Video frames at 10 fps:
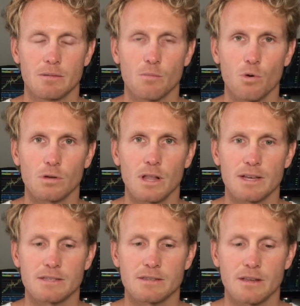more or
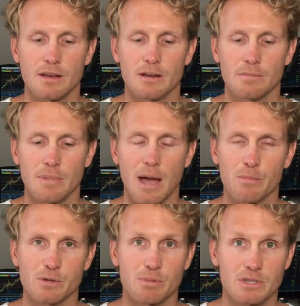less um, how
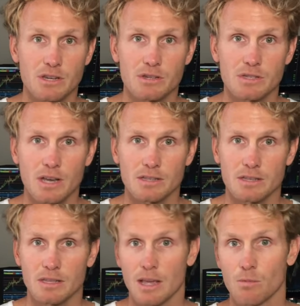much position
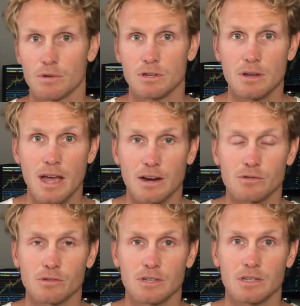sizing they would
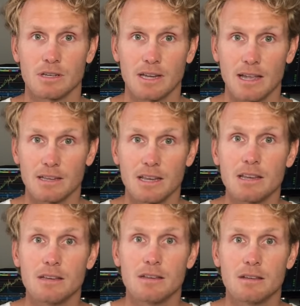actually
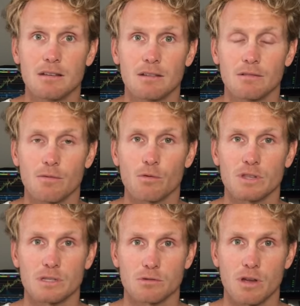need for
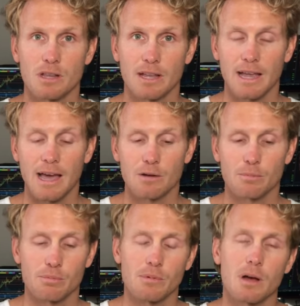this trade, like how
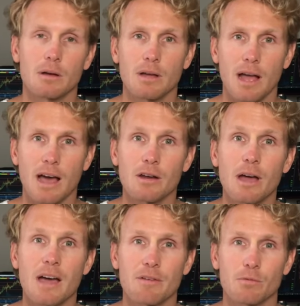to how to
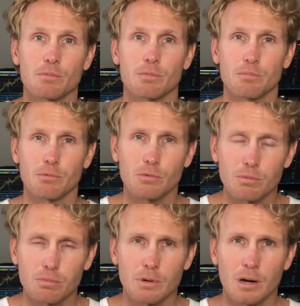have a,
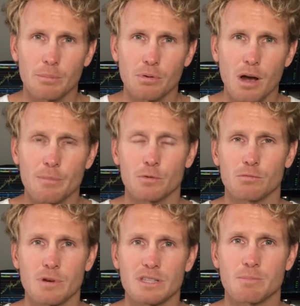a proper
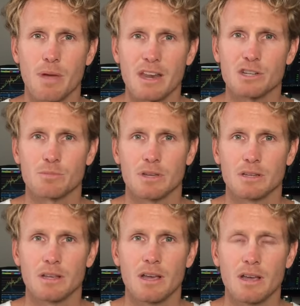risk
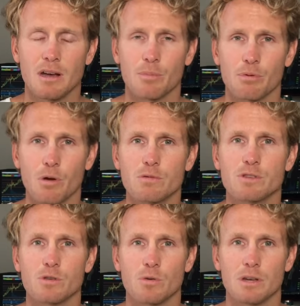management
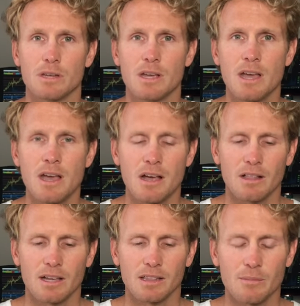approach to it.
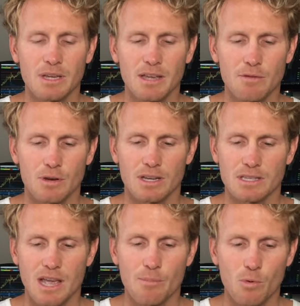Like, let me give you an
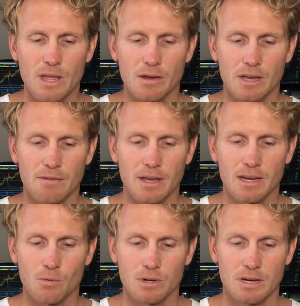example without giving
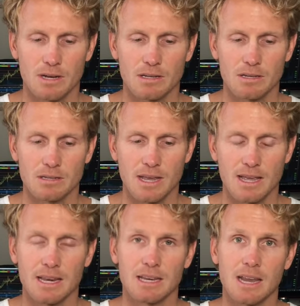anyone
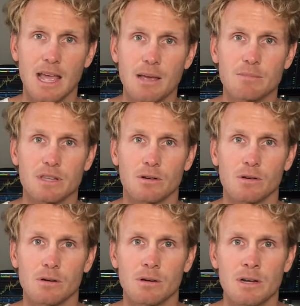saying any names at
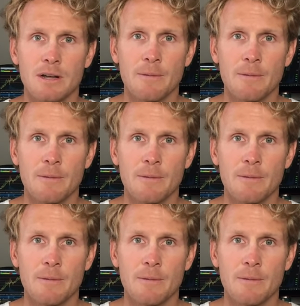all.